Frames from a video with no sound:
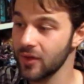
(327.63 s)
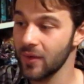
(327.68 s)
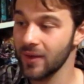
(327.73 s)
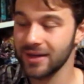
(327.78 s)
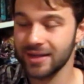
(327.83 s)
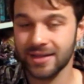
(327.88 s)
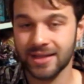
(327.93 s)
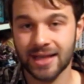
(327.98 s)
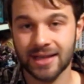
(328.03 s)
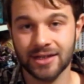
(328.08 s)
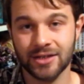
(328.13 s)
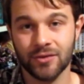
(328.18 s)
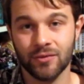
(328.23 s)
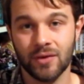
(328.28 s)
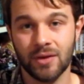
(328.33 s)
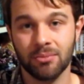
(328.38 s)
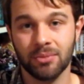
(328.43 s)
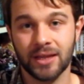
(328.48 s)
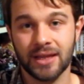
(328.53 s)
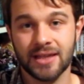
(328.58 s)
So I decided to
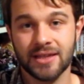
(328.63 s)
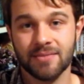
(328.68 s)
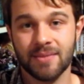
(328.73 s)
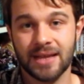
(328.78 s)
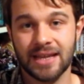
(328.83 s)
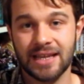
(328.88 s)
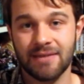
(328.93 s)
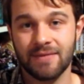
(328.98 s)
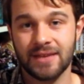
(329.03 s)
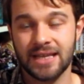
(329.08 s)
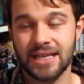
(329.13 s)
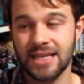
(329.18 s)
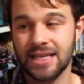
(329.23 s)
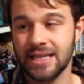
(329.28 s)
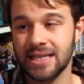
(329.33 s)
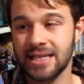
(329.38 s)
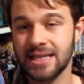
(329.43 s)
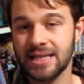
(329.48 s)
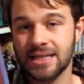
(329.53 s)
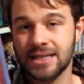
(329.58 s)
replace my
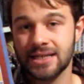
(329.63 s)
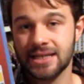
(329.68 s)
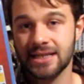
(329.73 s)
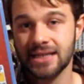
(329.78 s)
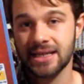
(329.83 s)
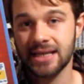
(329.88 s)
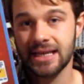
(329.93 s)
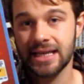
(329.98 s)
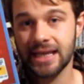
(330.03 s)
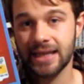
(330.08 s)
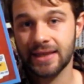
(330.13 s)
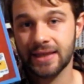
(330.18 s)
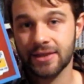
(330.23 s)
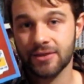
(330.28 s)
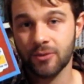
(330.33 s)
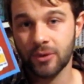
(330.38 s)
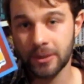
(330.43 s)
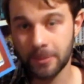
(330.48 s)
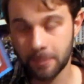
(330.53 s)
DVD and get this